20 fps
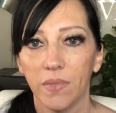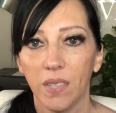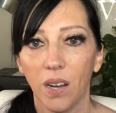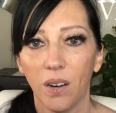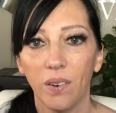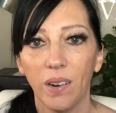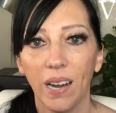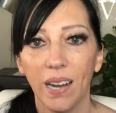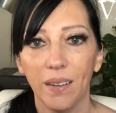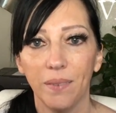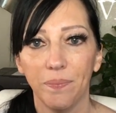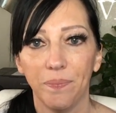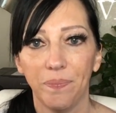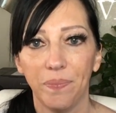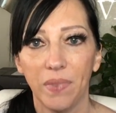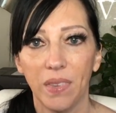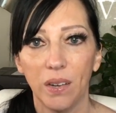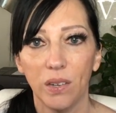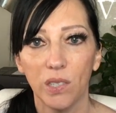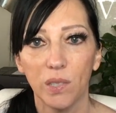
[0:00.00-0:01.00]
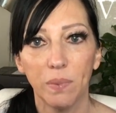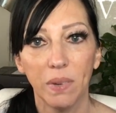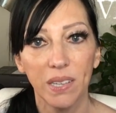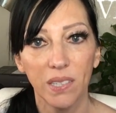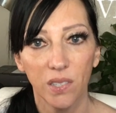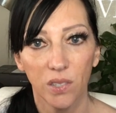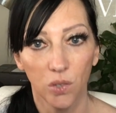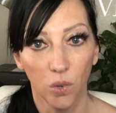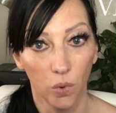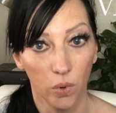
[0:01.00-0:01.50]
All right, there's my
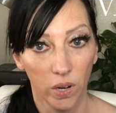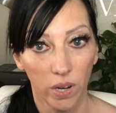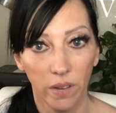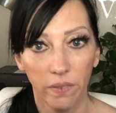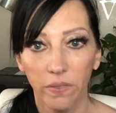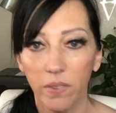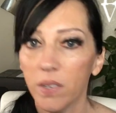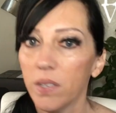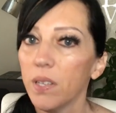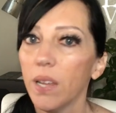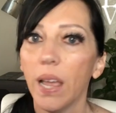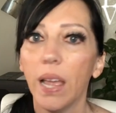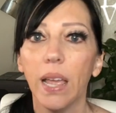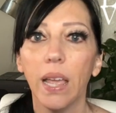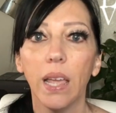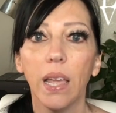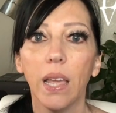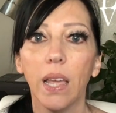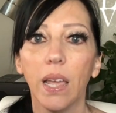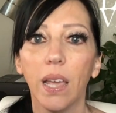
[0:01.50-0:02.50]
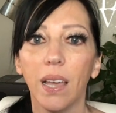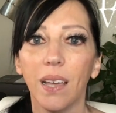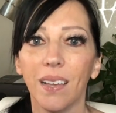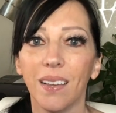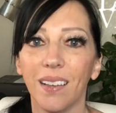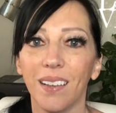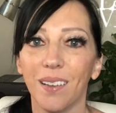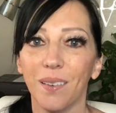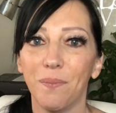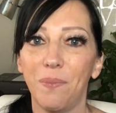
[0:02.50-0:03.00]
story of the day
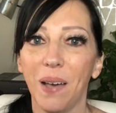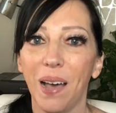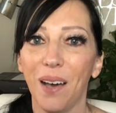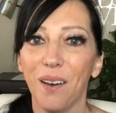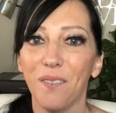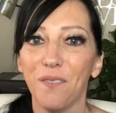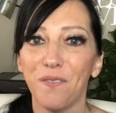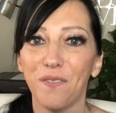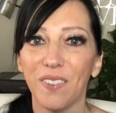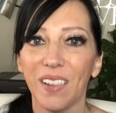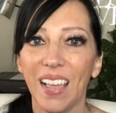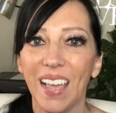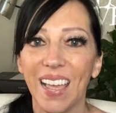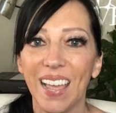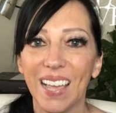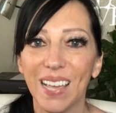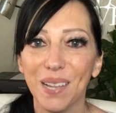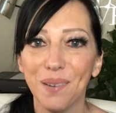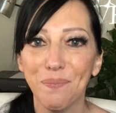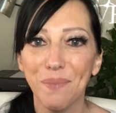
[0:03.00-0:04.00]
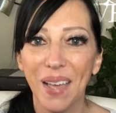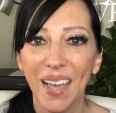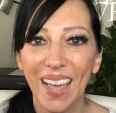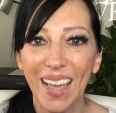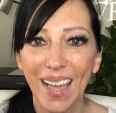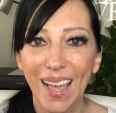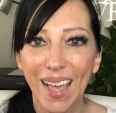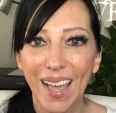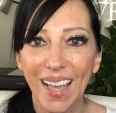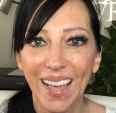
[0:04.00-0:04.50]
about flag and
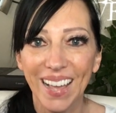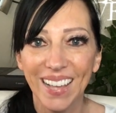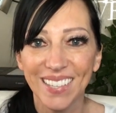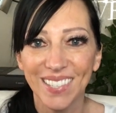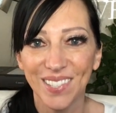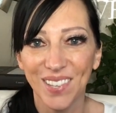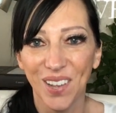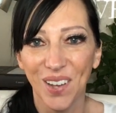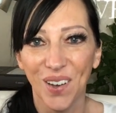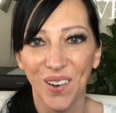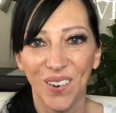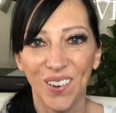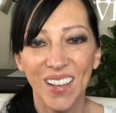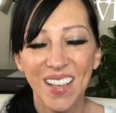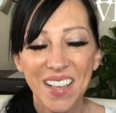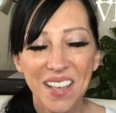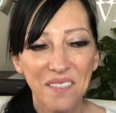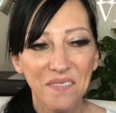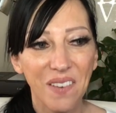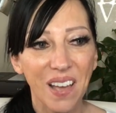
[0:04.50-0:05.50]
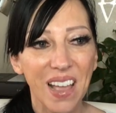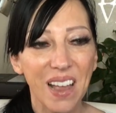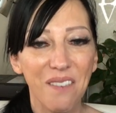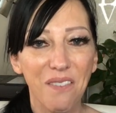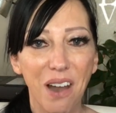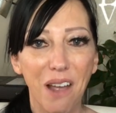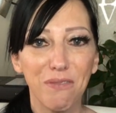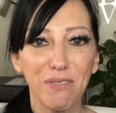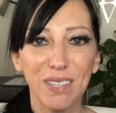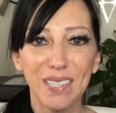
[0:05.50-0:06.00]
bag. So if I
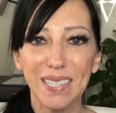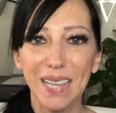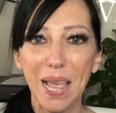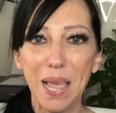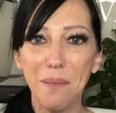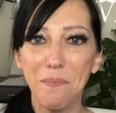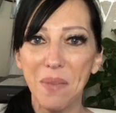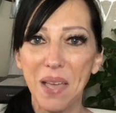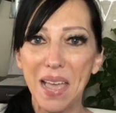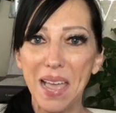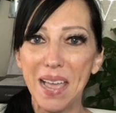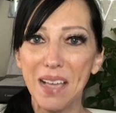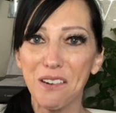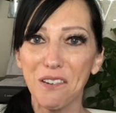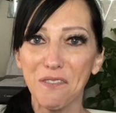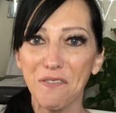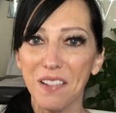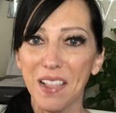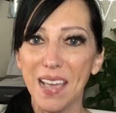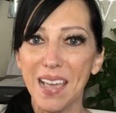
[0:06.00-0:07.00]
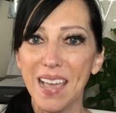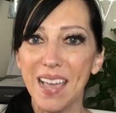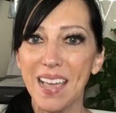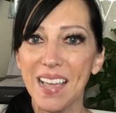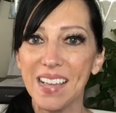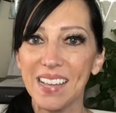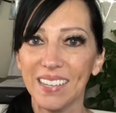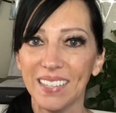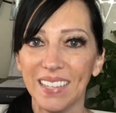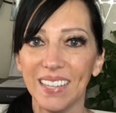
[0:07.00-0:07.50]
ever have to say bag or
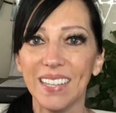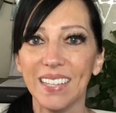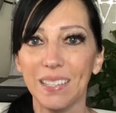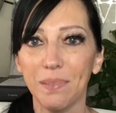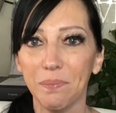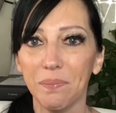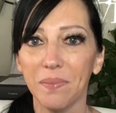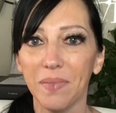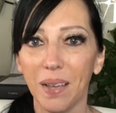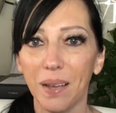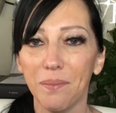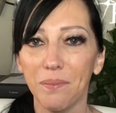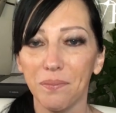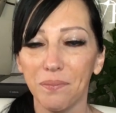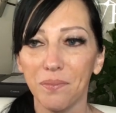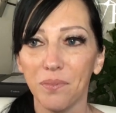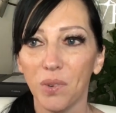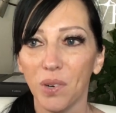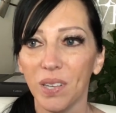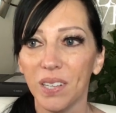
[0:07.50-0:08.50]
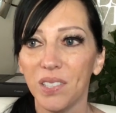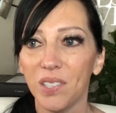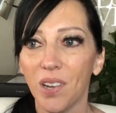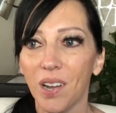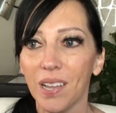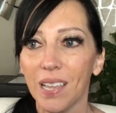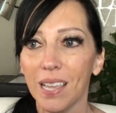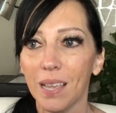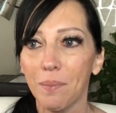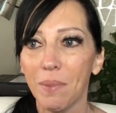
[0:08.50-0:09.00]
flag, I'm really
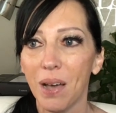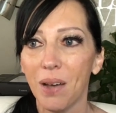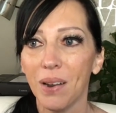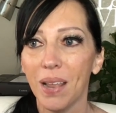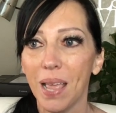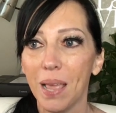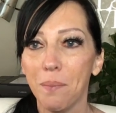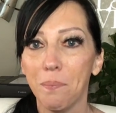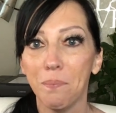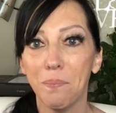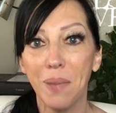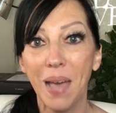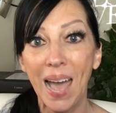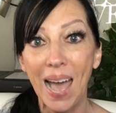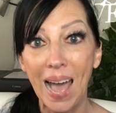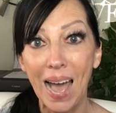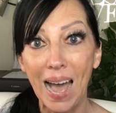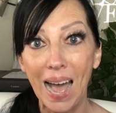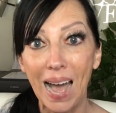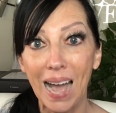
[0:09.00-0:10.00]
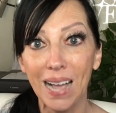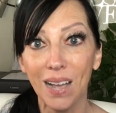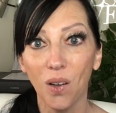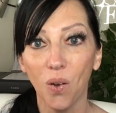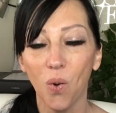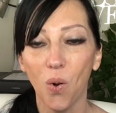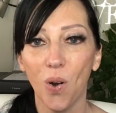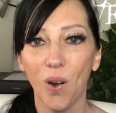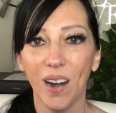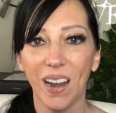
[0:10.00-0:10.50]
talking about a bag
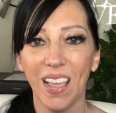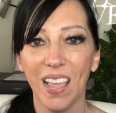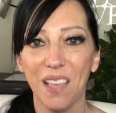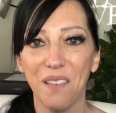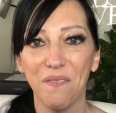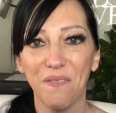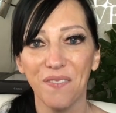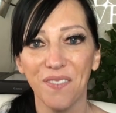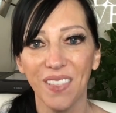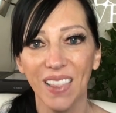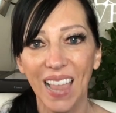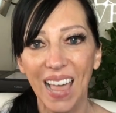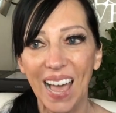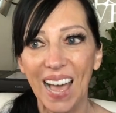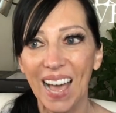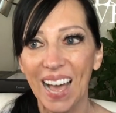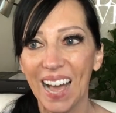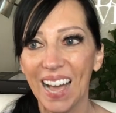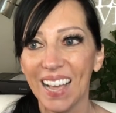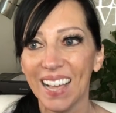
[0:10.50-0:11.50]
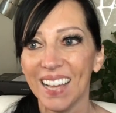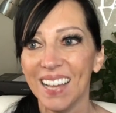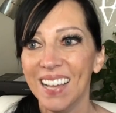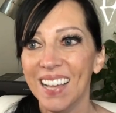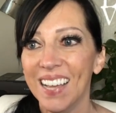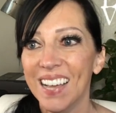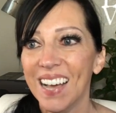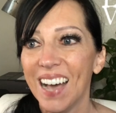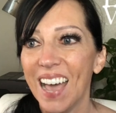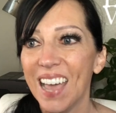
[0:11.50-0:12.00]
or a flag.
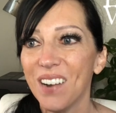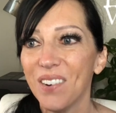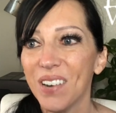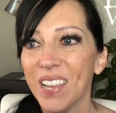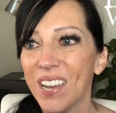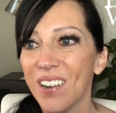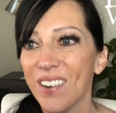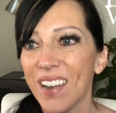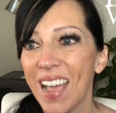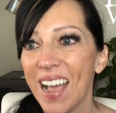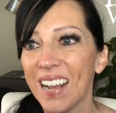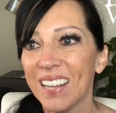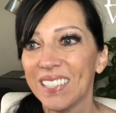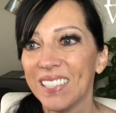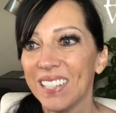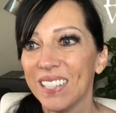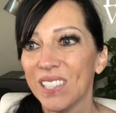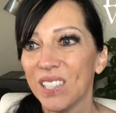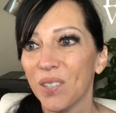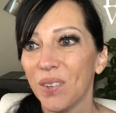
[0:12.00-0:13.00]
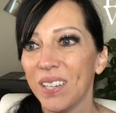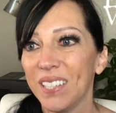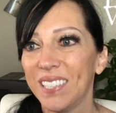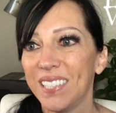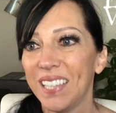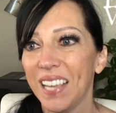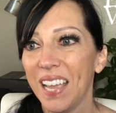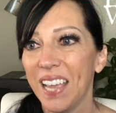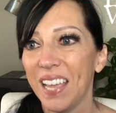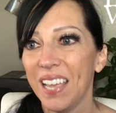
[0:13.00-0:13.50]
I don't hear an accent, so I
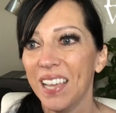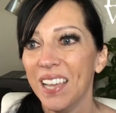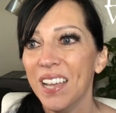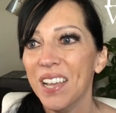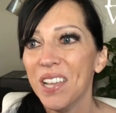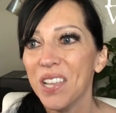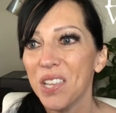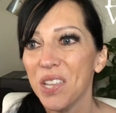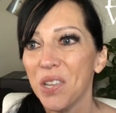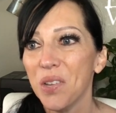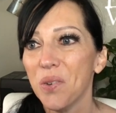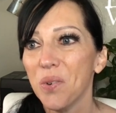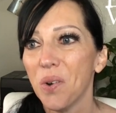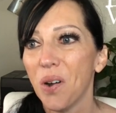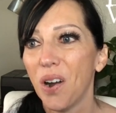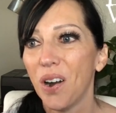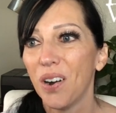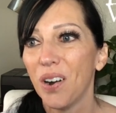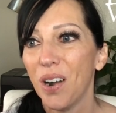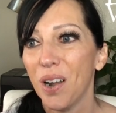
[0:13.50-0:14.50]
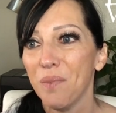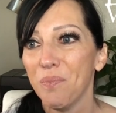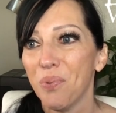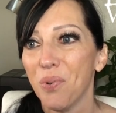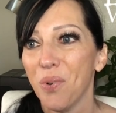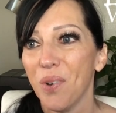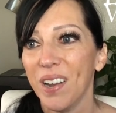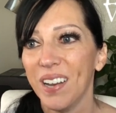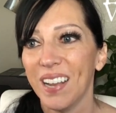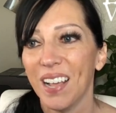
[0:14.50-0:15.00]
say you are on
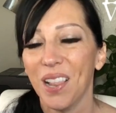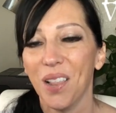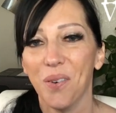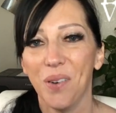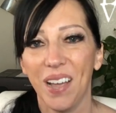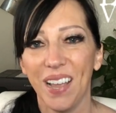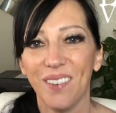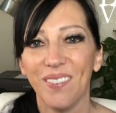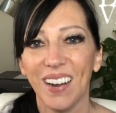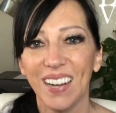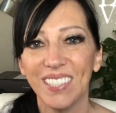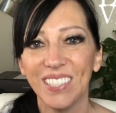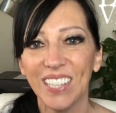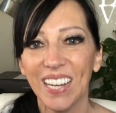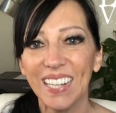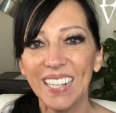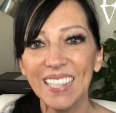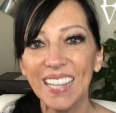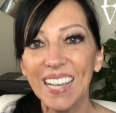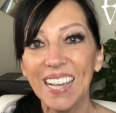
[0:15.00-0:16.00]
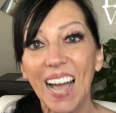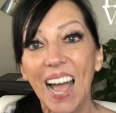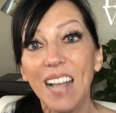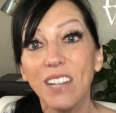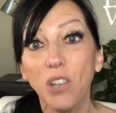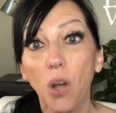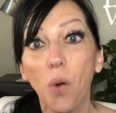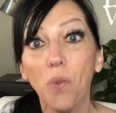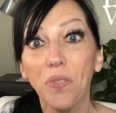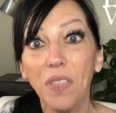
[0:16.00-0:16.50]
point. LOA, right, Shannon? Like, I
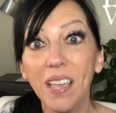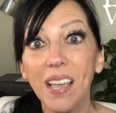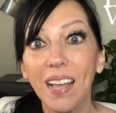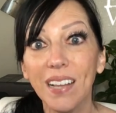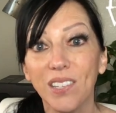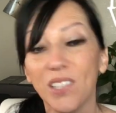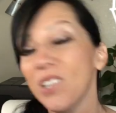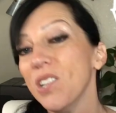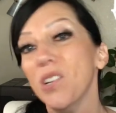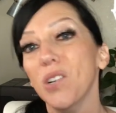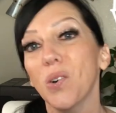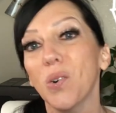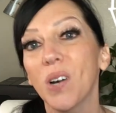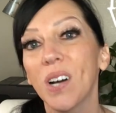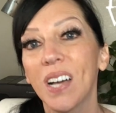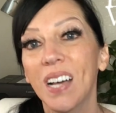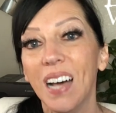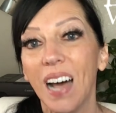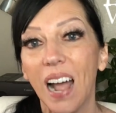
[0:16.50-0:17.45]
don't think I do.